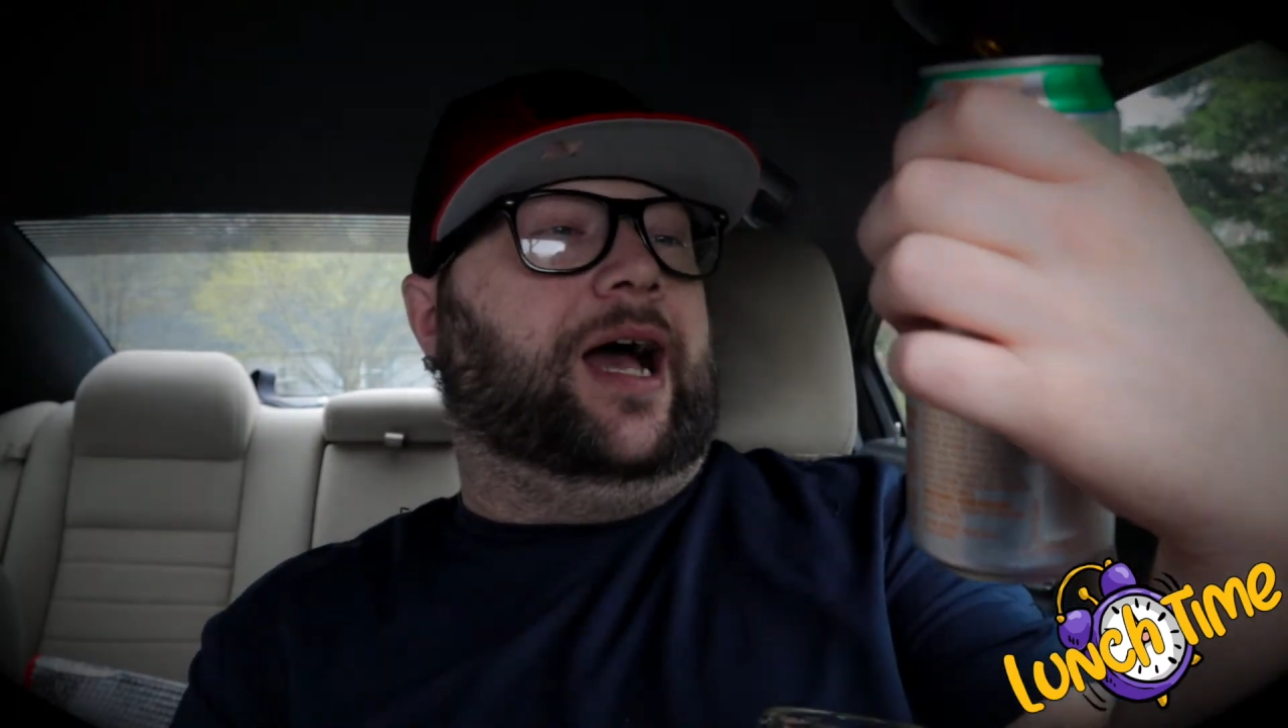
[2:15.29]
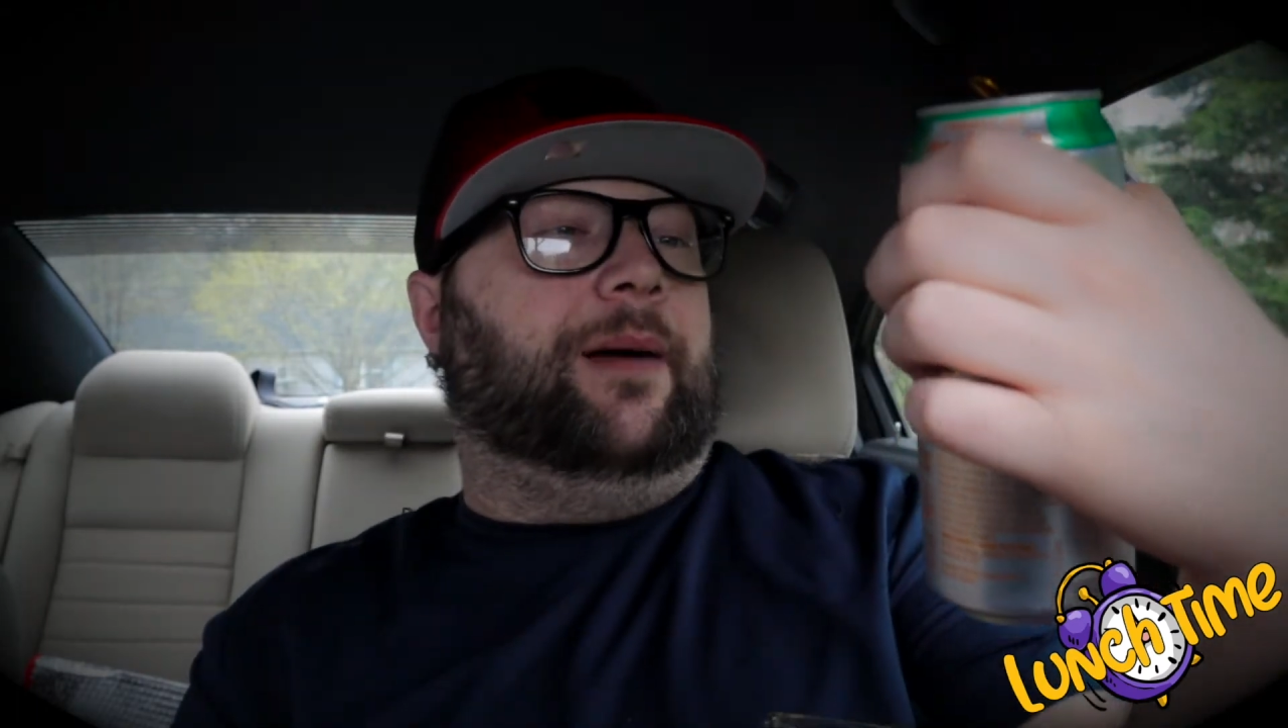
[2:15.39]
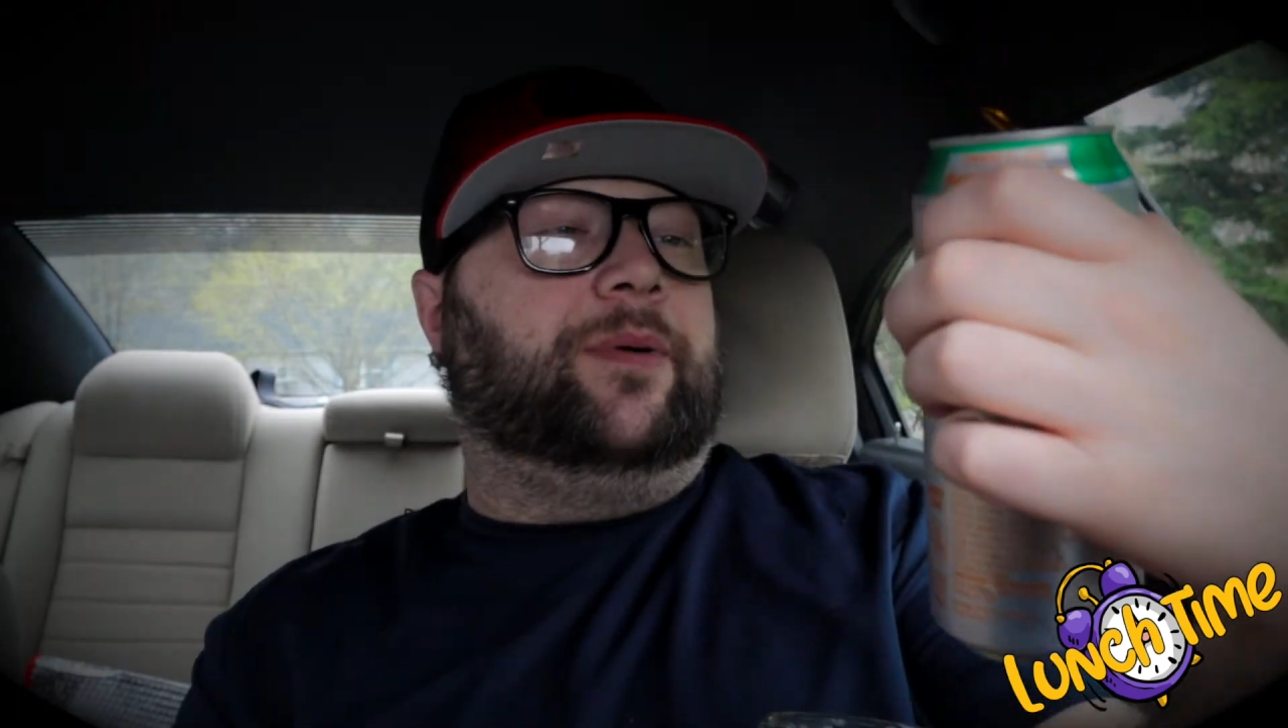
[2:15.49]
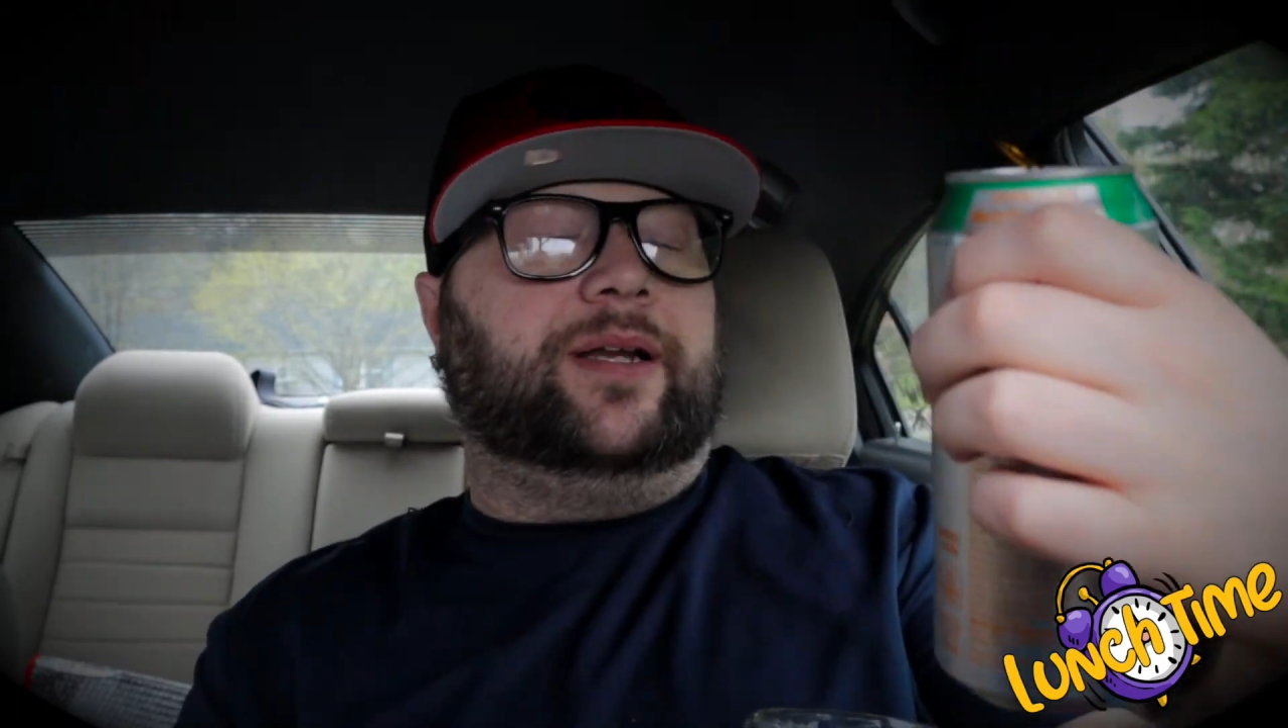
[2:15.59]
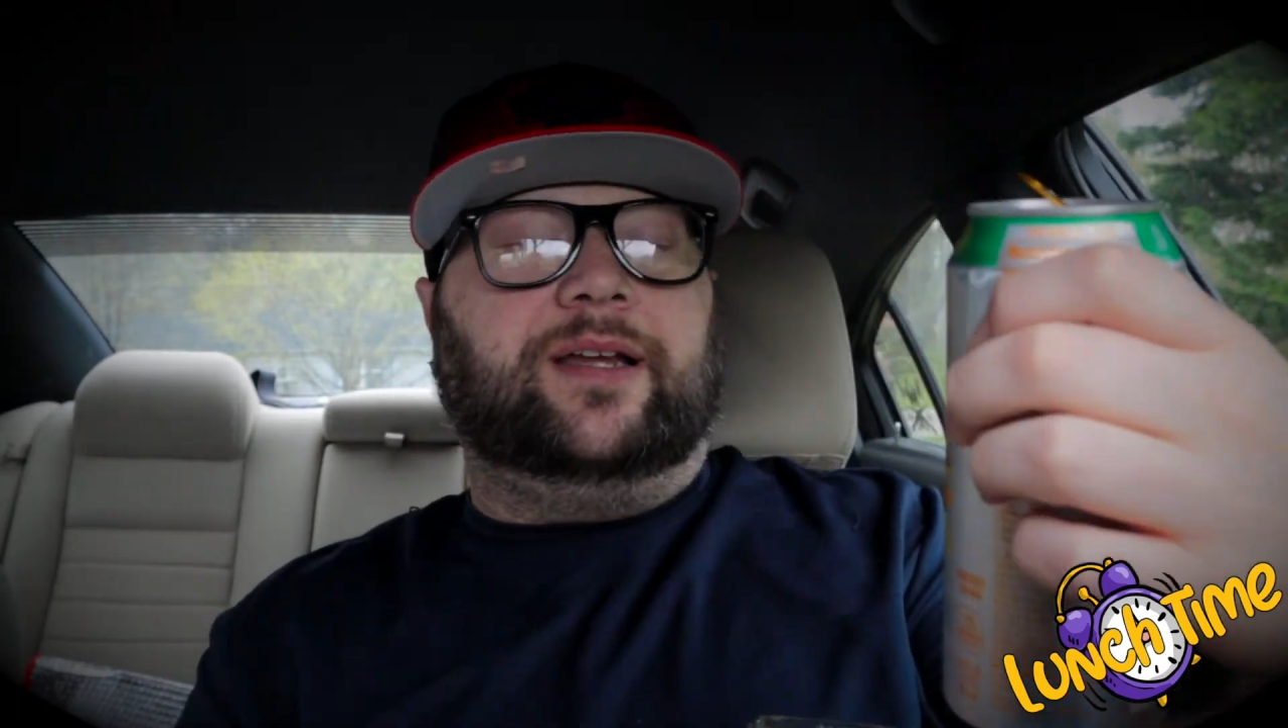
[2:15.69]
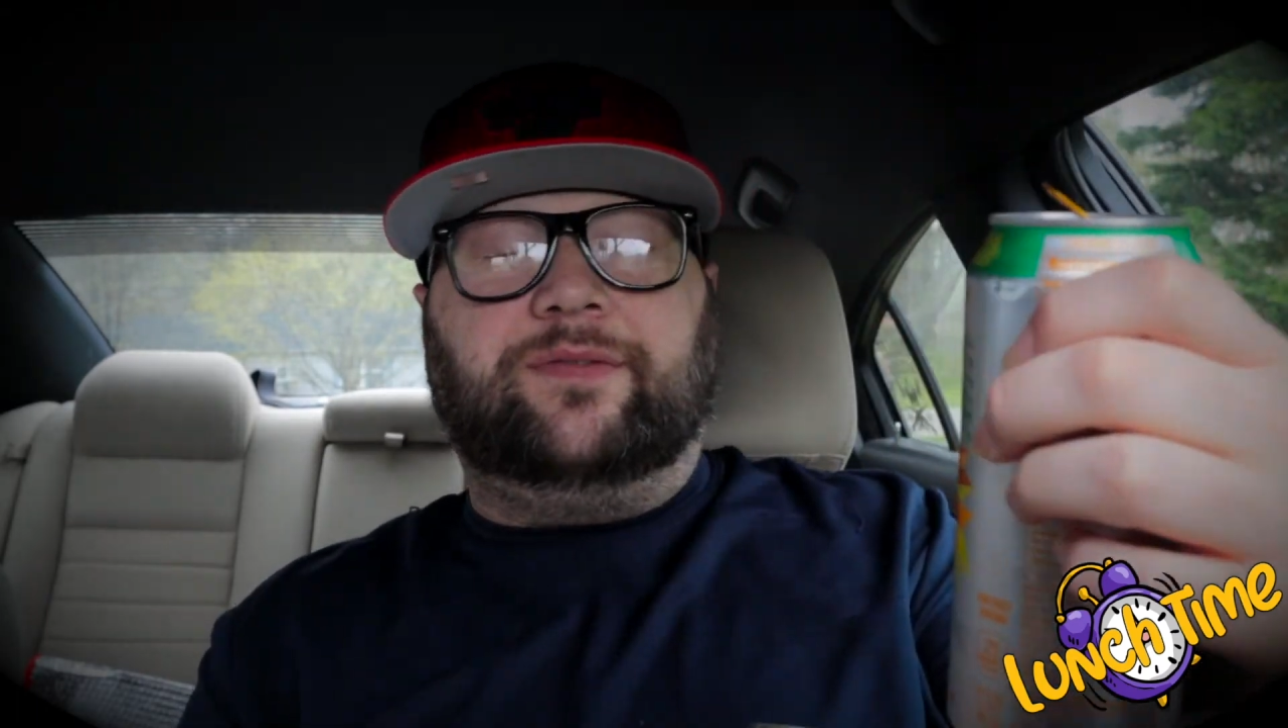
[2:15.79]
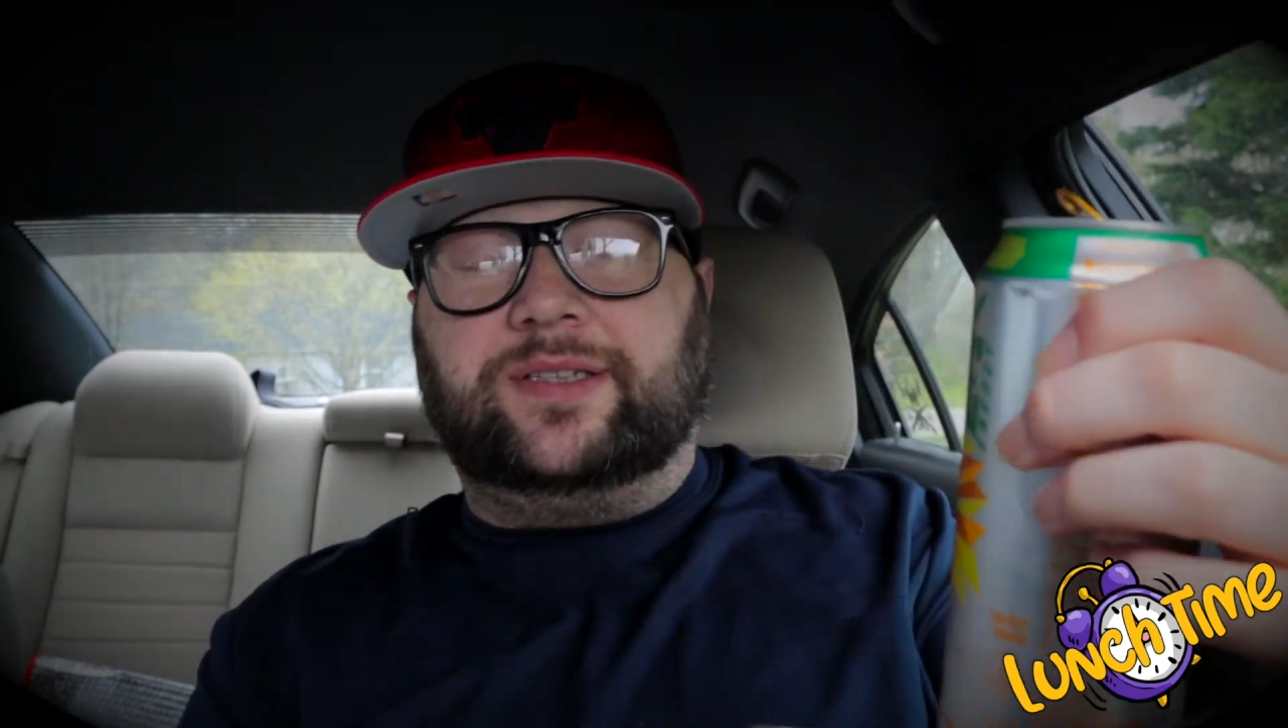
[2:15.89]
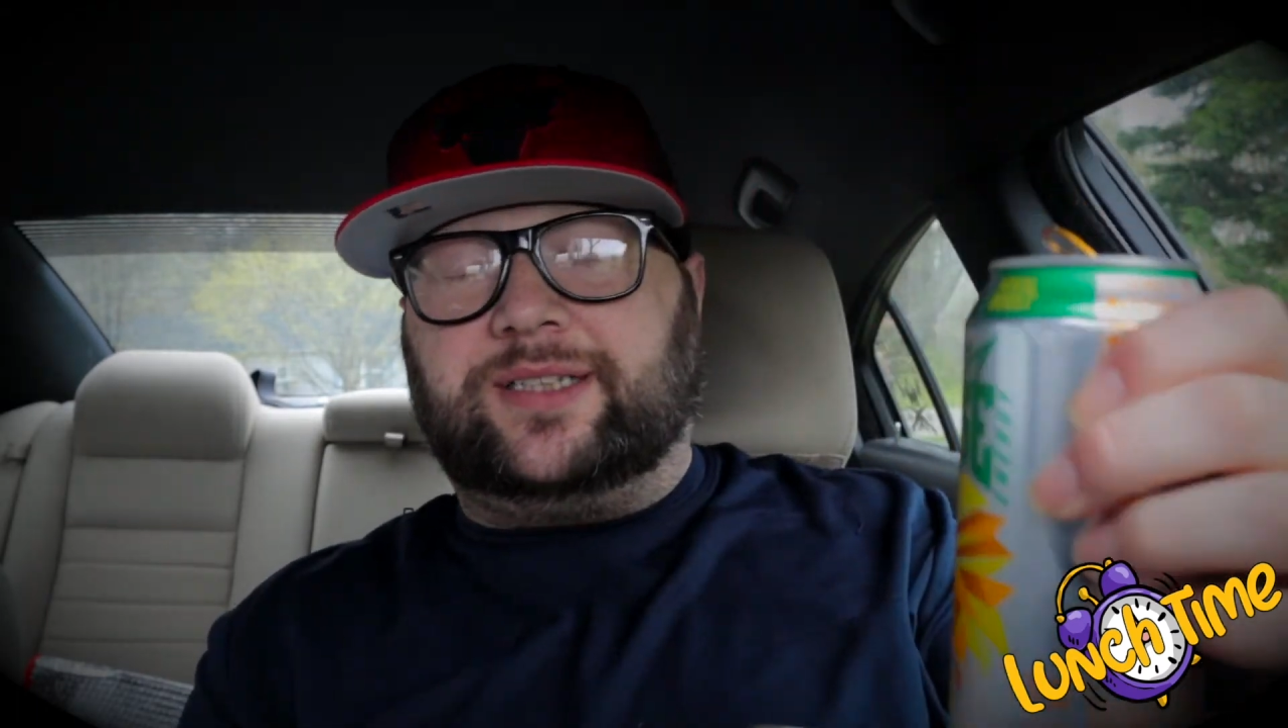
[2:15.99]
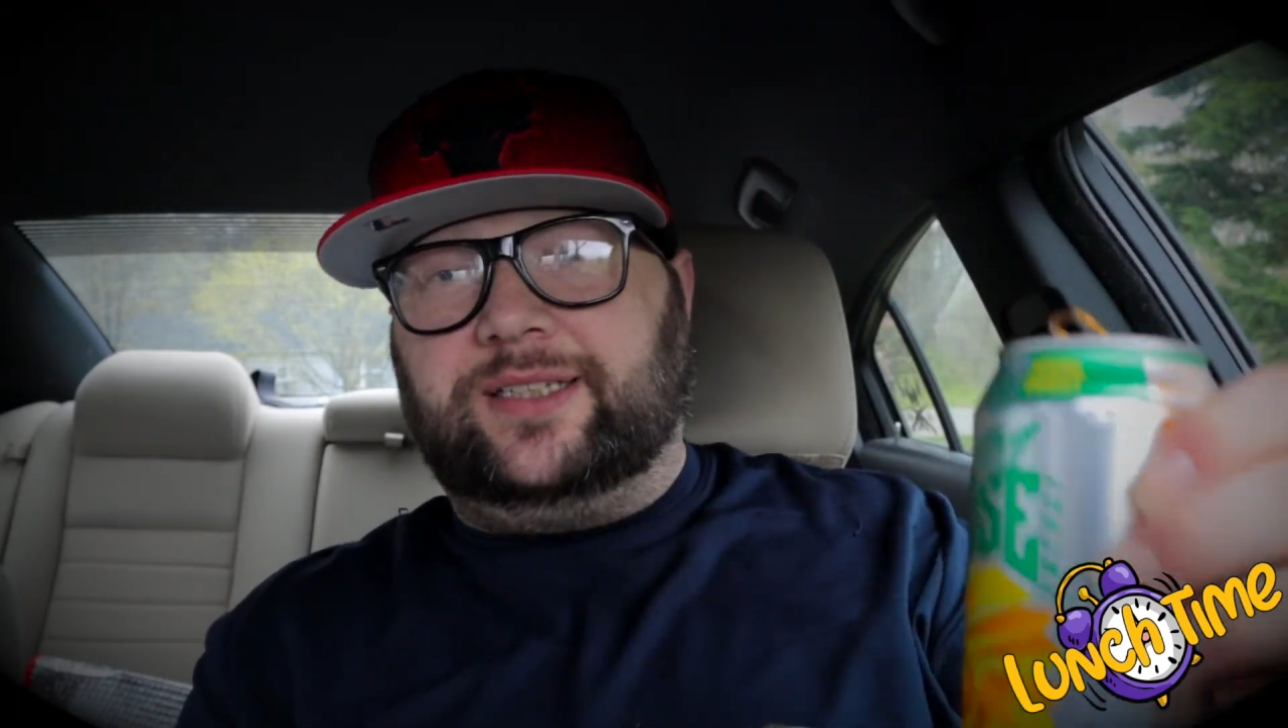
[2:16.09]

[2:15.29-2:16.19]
I'm going to give this